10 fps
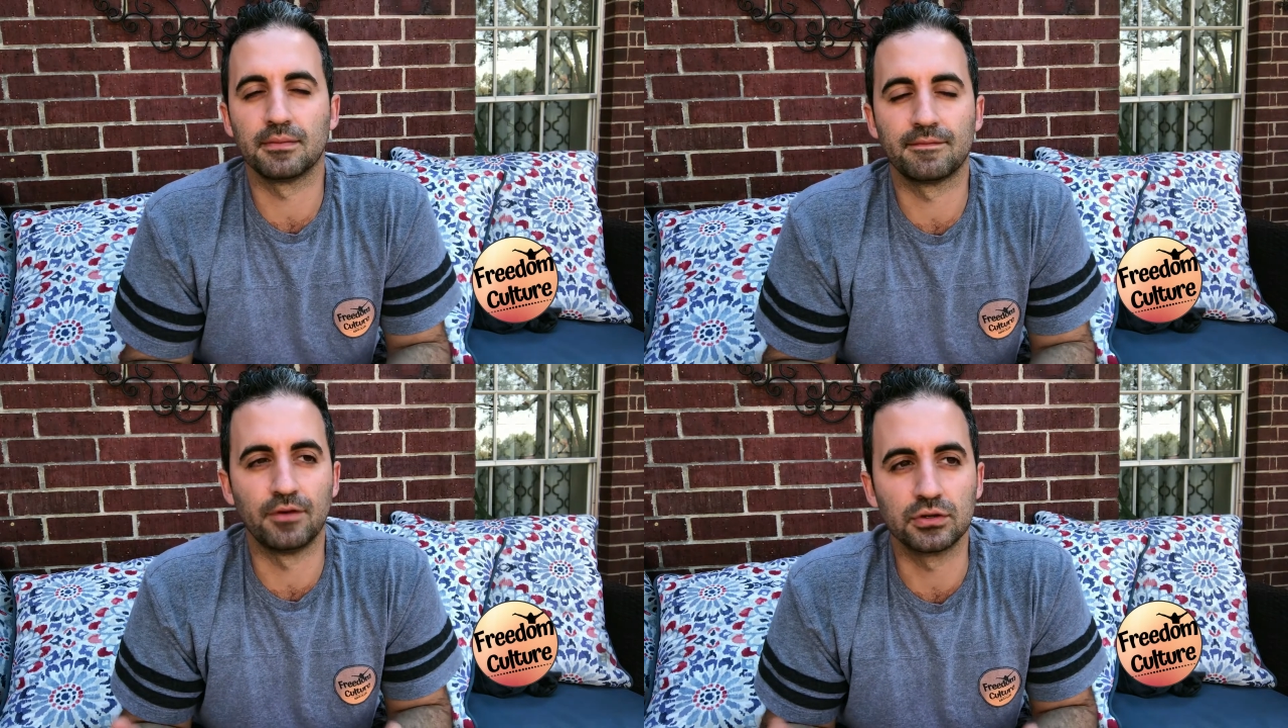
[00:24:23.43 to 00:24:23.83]

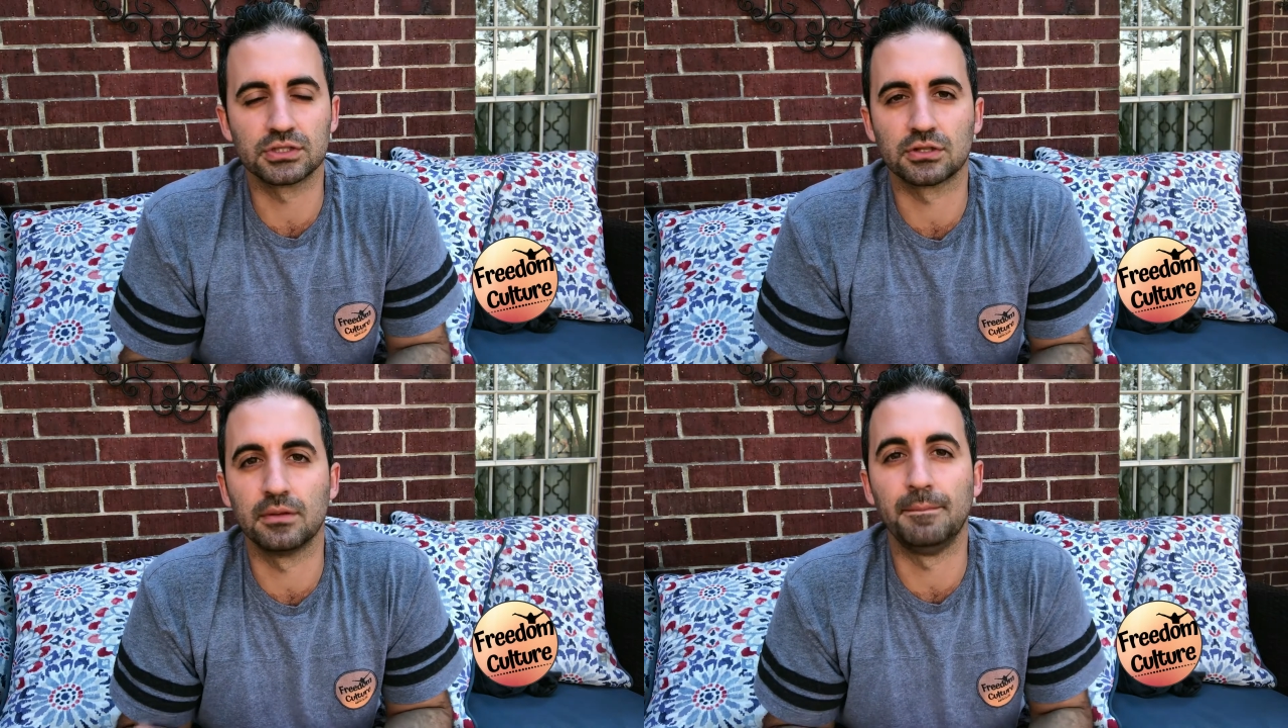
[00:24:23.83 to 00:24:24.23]

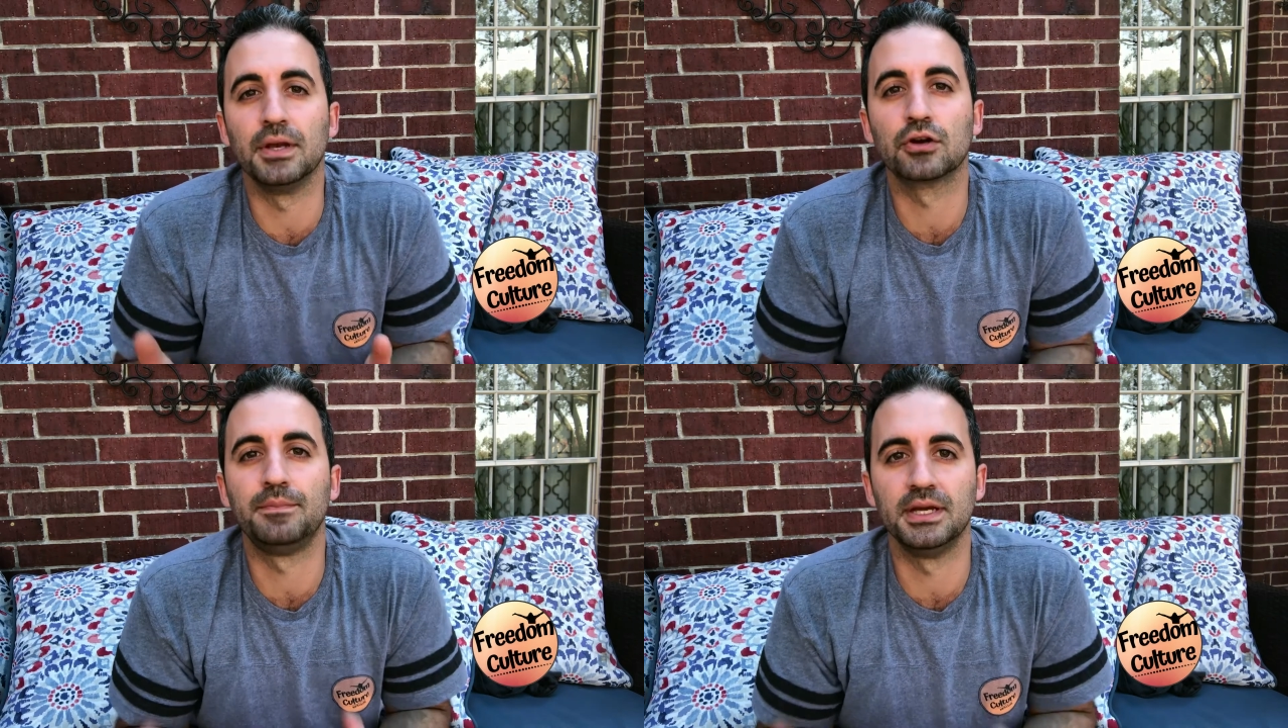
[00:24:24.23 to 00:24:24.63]
focused on the
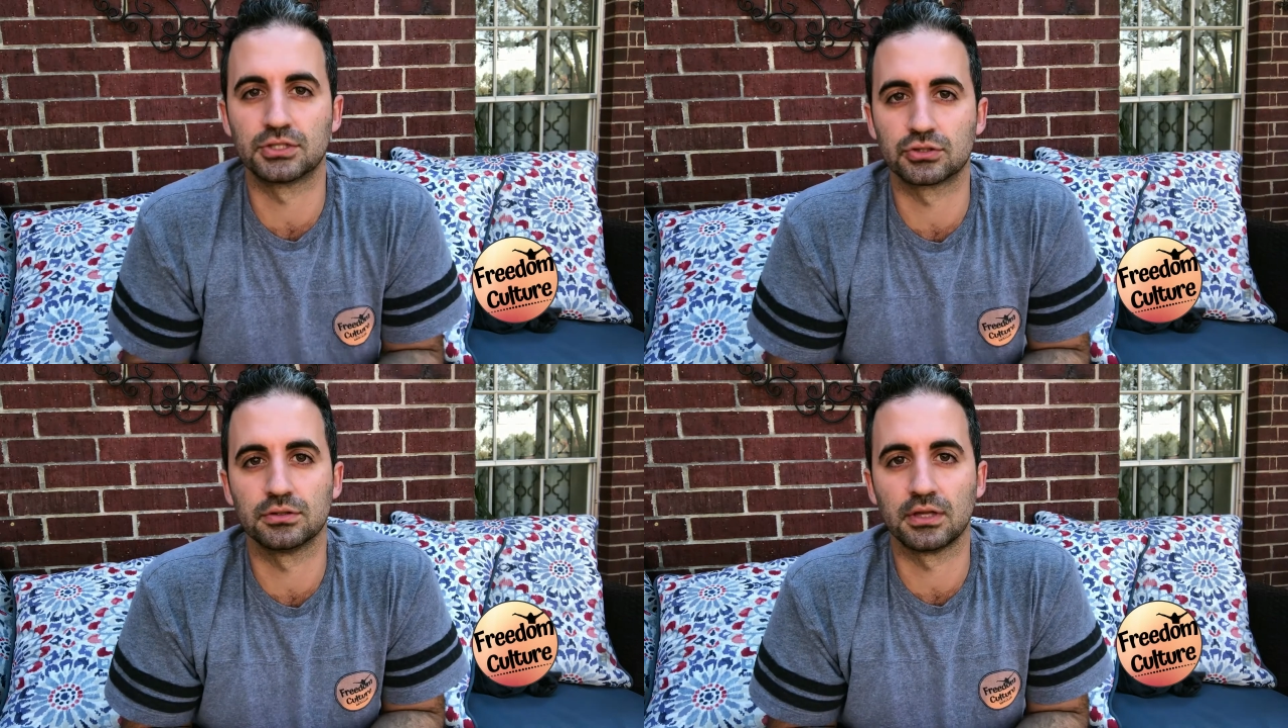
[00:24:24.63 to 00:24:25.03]
bigger
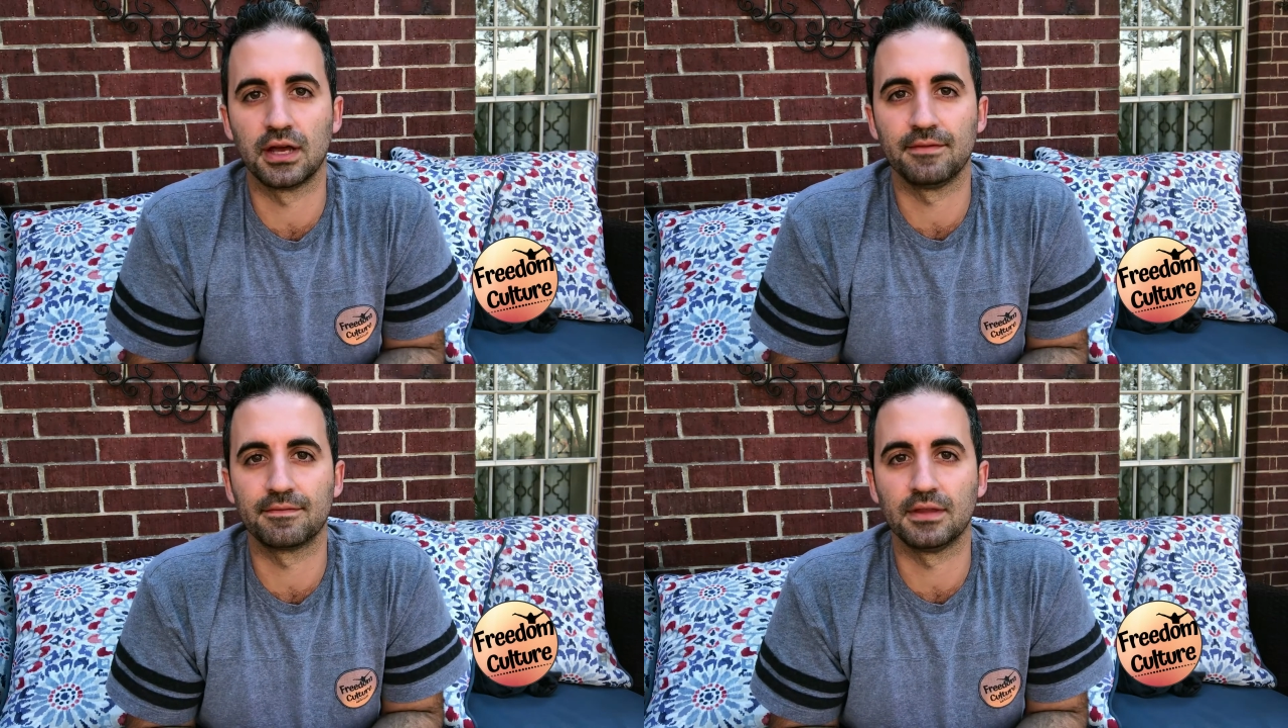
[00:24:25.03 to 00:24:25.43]
picture in
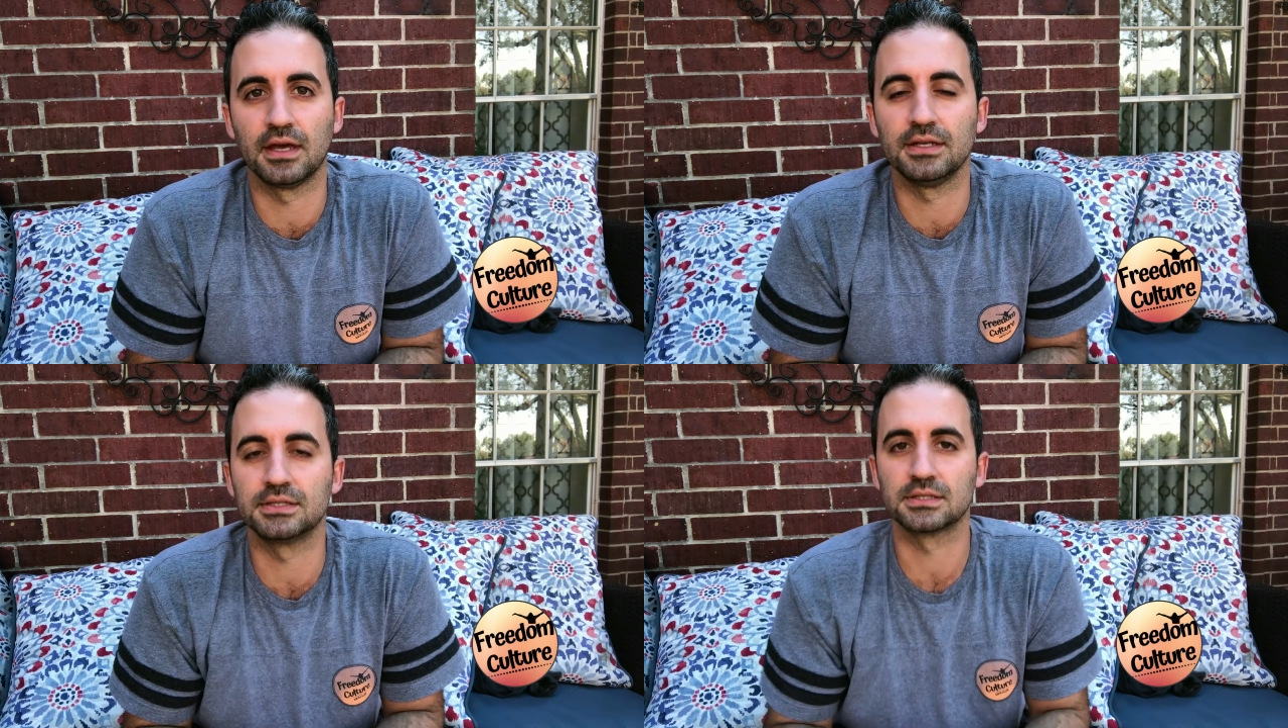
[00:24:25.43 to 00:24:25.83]
life, and that is